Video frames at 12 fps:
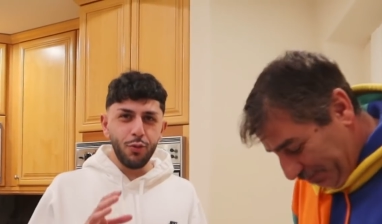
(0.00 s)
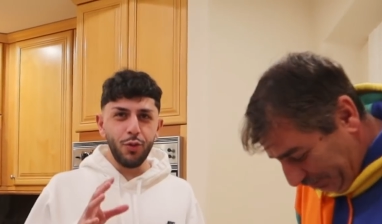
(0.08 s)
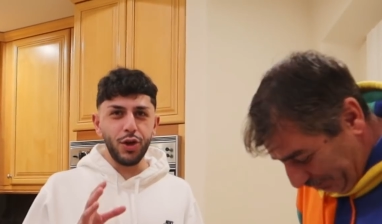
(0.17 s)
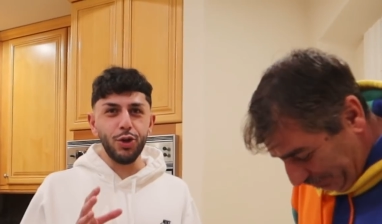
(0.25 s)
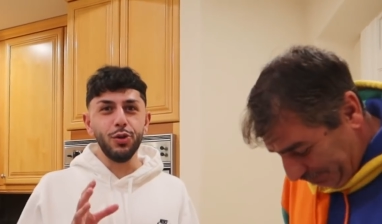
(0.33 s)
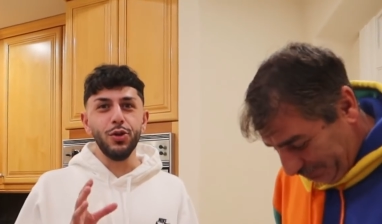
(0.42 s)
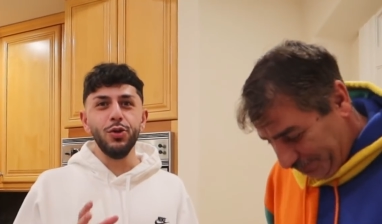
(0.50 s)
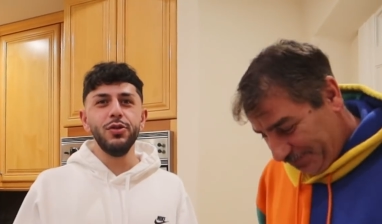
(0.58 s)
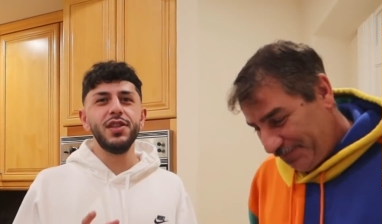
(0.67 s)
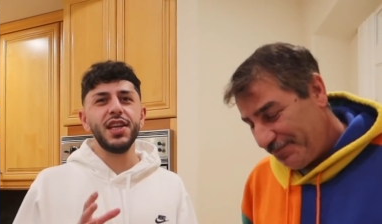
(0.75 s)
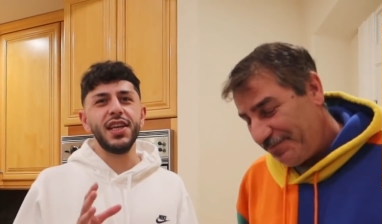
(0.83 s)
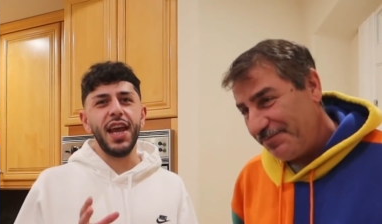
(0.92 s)
Speaker 1: When you
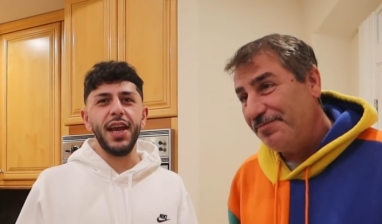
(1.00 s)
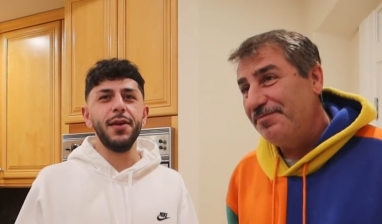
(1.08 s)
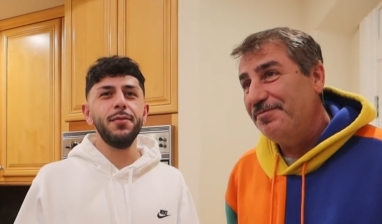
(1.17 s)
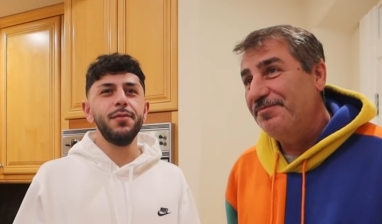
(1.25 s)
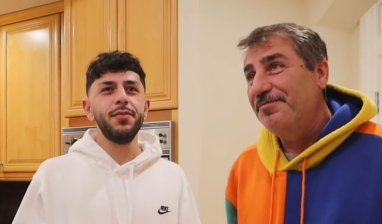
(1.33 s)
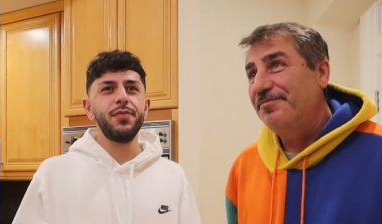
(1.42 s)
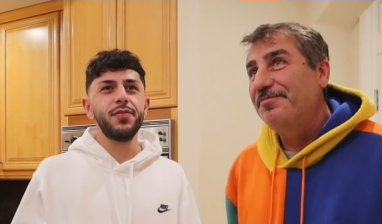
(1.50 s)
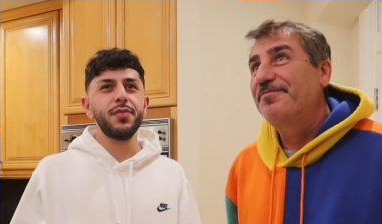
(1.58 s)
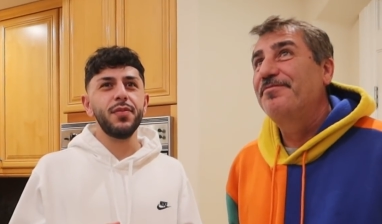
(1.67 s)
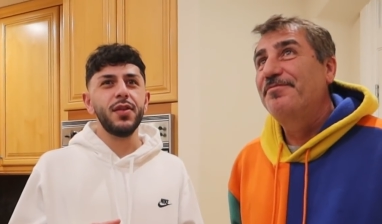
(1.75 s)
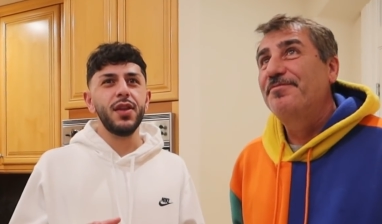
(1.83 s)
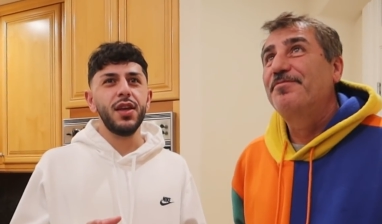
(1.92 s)
lose a game,
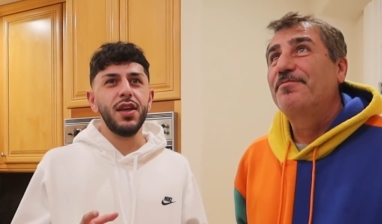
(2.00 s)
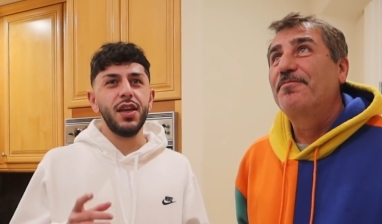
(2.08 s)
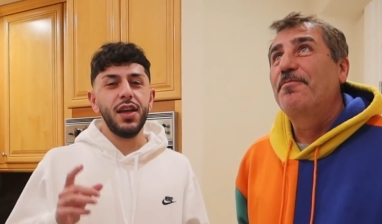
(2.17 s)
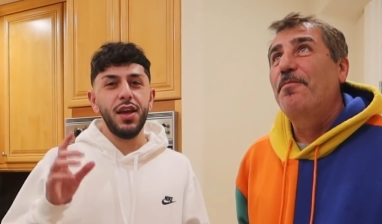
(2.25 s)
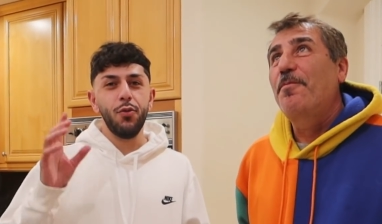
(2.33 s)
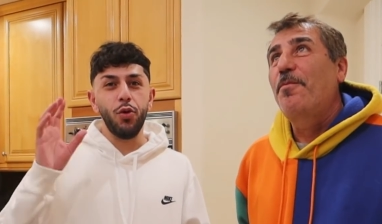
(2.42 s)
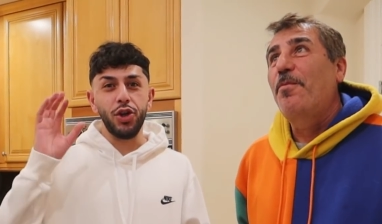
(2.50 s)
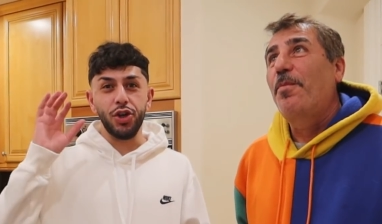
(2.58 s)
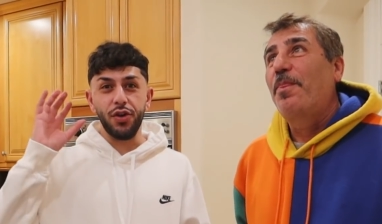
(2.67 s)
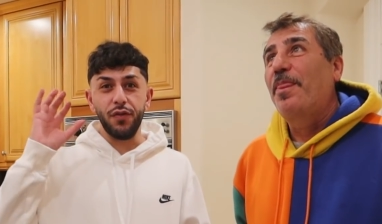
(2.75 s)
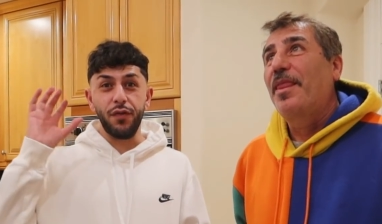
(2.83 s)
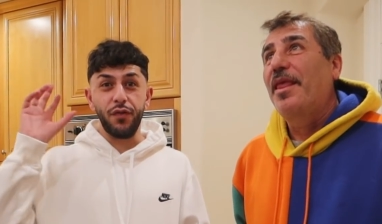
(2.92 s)
when
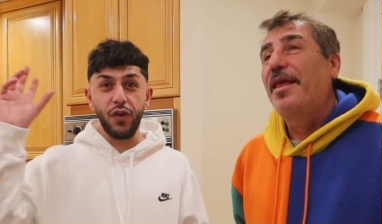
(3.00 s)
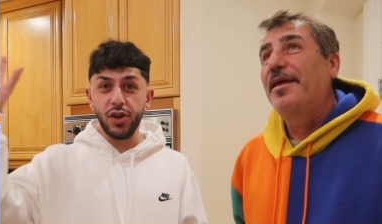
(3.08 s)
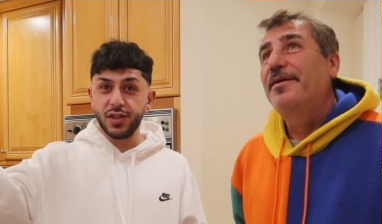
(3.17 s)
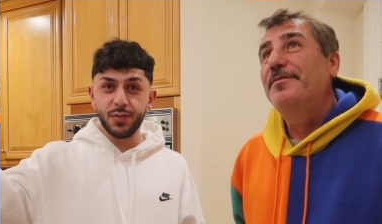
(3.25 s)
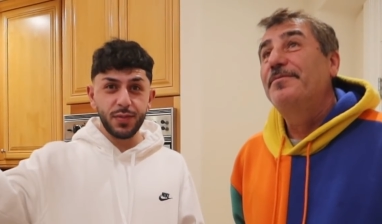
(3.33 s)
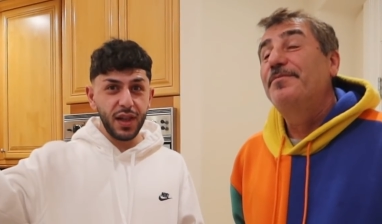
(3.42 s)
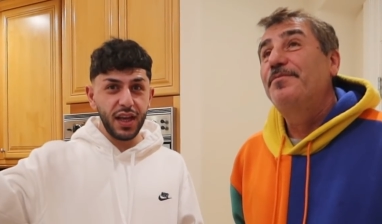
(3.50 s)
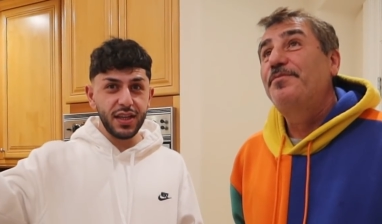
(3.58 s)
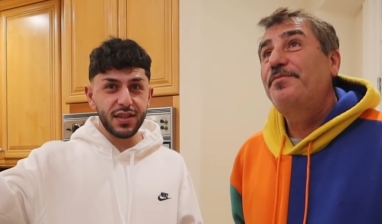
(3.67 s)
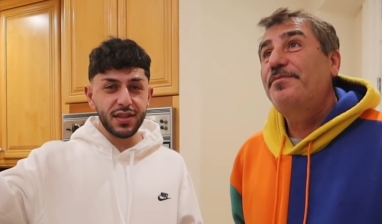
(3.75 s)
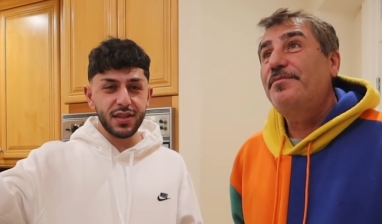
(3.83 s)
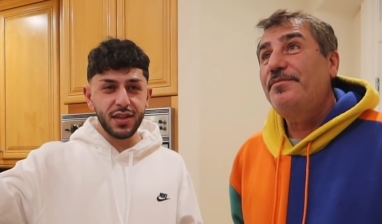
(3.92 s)
you're in first
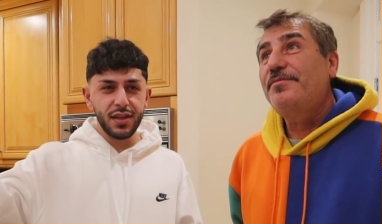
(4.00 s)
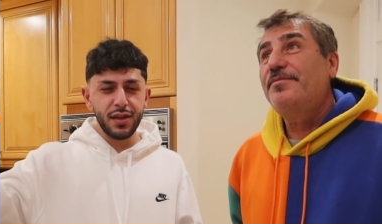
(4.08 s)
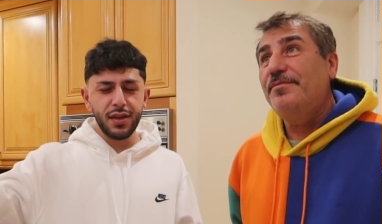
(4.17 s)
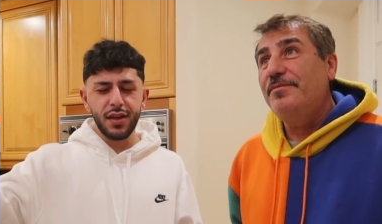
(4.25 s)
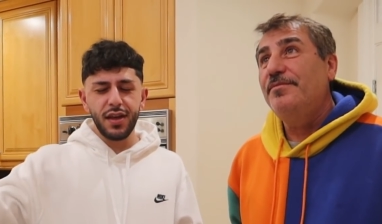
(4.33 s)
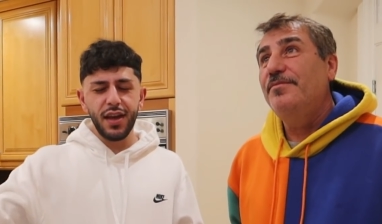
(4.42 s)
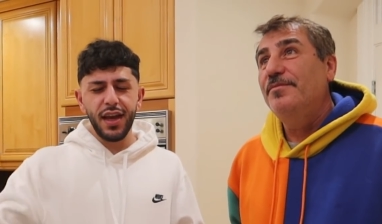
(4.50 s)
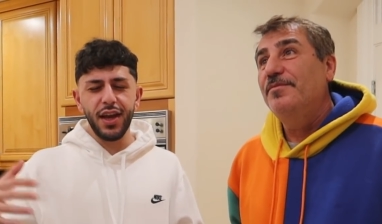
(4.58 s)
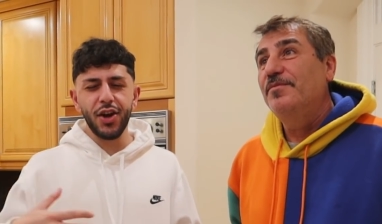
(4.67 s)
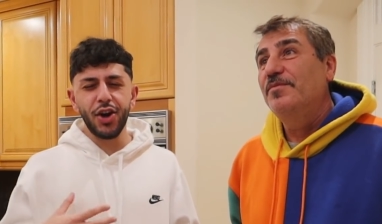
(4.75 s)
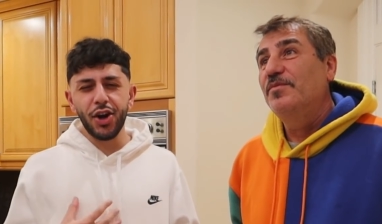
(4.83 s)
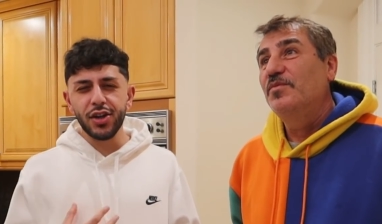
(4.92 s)
place,
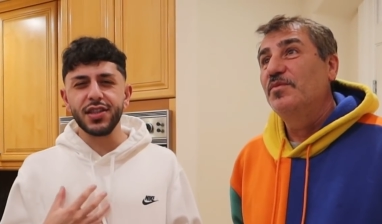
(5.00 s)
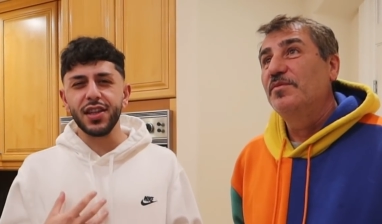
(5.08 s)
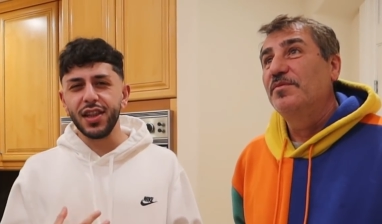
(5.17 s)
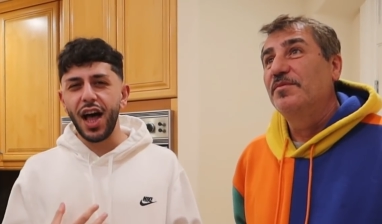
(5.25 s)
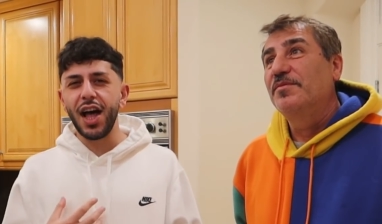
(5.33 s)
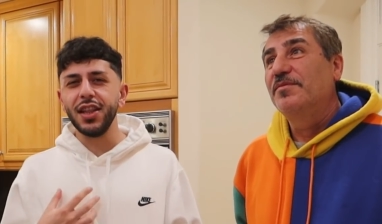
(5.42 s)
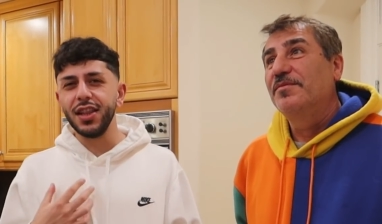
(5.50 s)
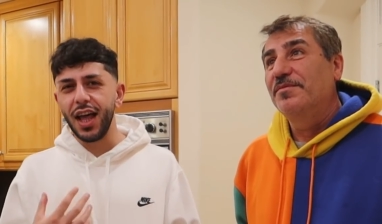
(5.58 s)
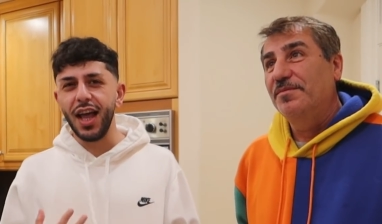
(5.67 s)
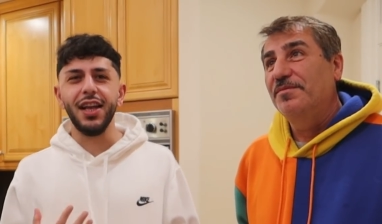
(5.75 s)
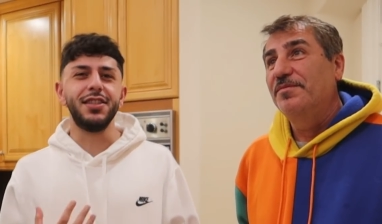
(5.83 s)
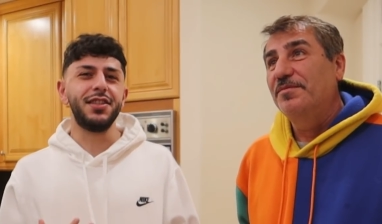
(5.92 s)
it hurts a lot
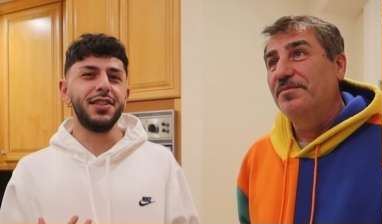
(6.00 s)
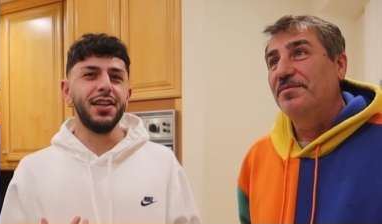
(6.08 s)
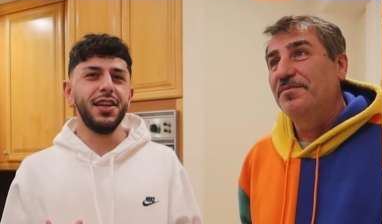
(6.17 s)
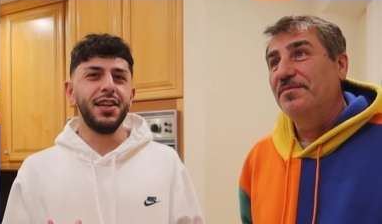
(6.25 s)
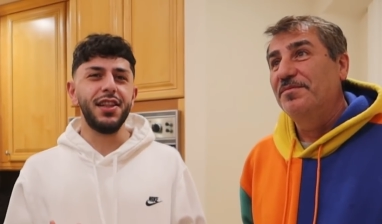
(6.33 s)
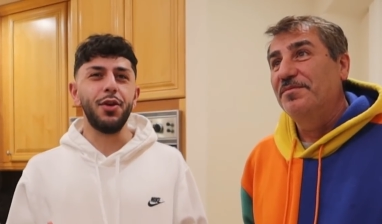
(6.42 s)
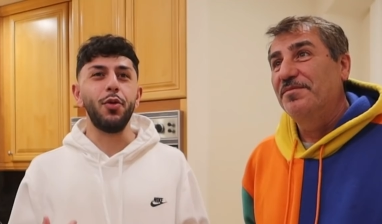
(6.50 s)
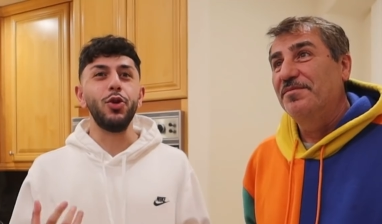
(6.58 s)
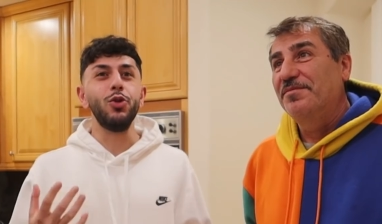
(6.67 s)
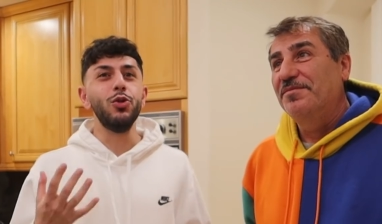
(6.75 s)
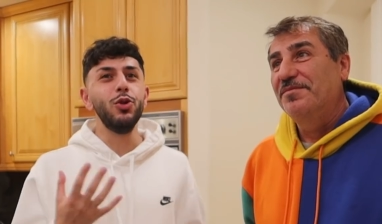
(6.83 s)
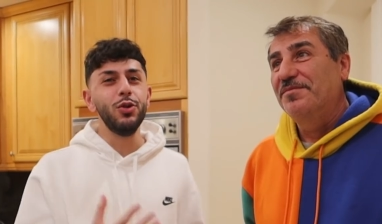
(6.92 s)
less than
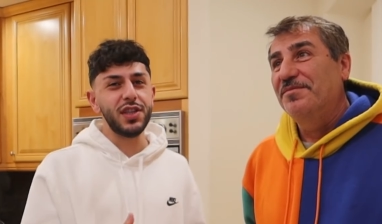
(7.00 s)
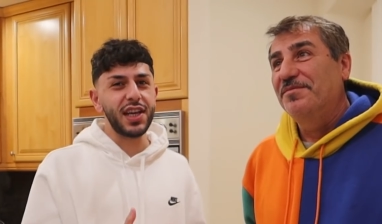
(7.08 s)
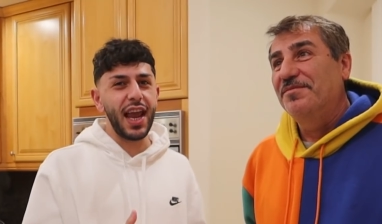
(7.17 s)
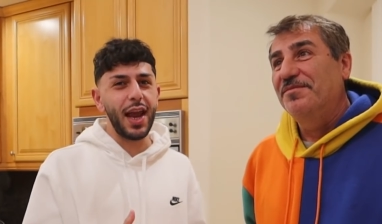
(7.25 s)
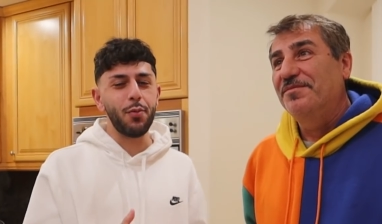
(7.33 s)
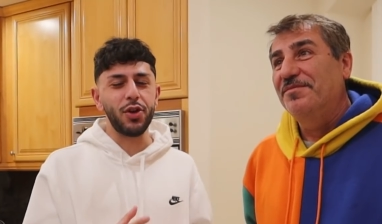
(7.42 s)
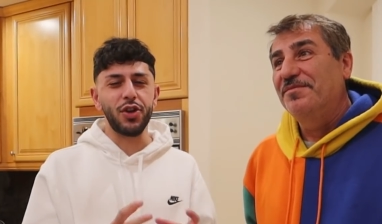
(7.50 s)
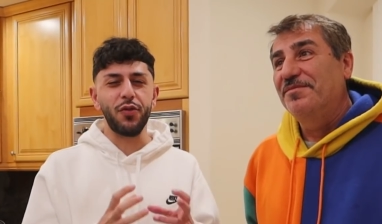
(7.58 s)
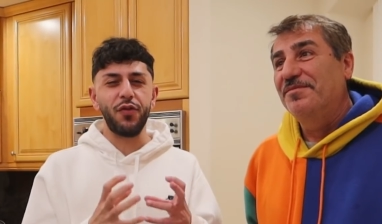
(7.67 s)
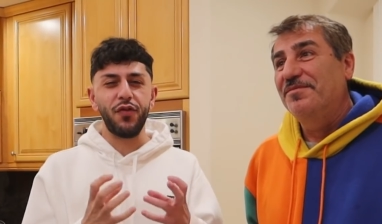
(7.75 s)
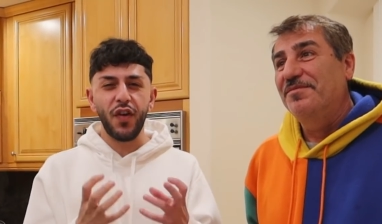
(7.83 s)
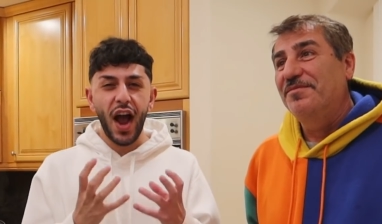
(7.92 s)
when you lose a game when you're
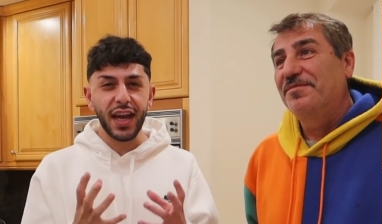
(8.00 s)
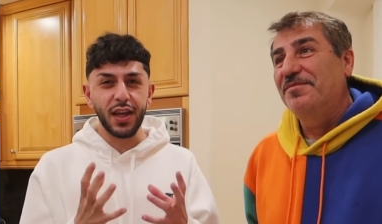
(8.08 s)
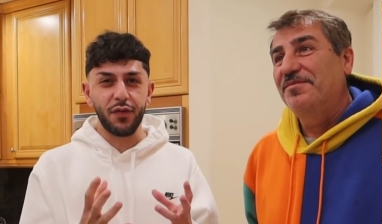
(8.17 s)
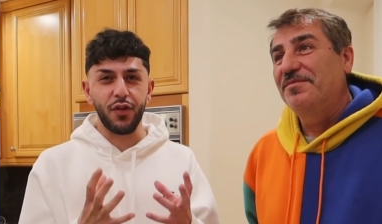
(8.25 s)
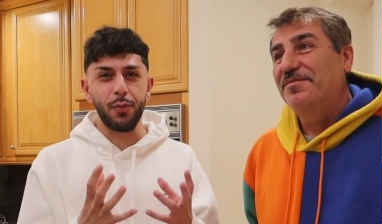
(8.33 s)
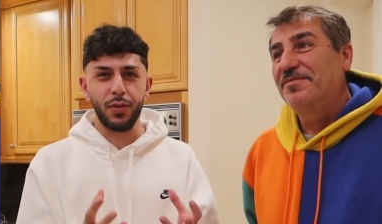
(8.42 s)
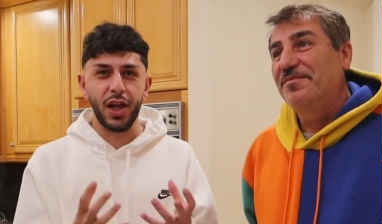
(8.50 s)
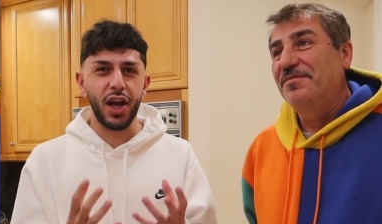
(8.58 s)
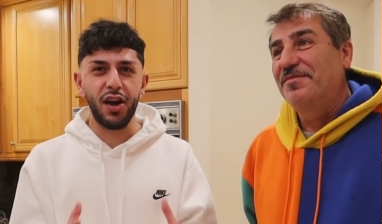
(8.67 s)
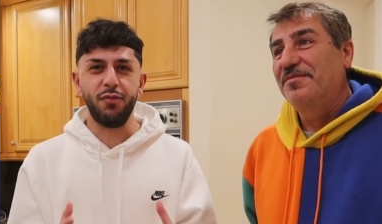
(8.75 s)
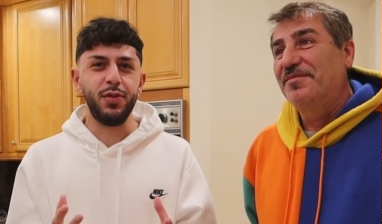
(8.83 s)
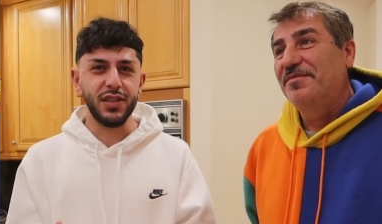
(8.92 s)
fighting for
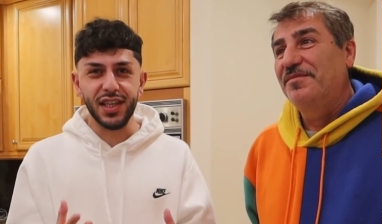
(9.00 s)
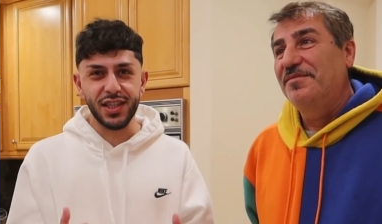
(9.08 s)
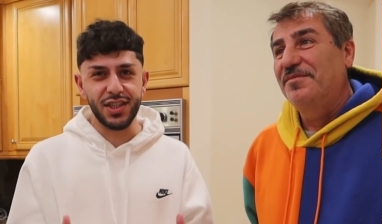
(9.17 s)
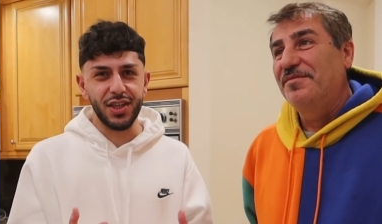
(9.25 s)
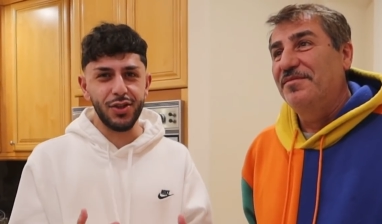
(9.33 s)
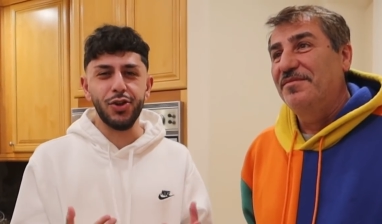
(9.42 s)
playoff position.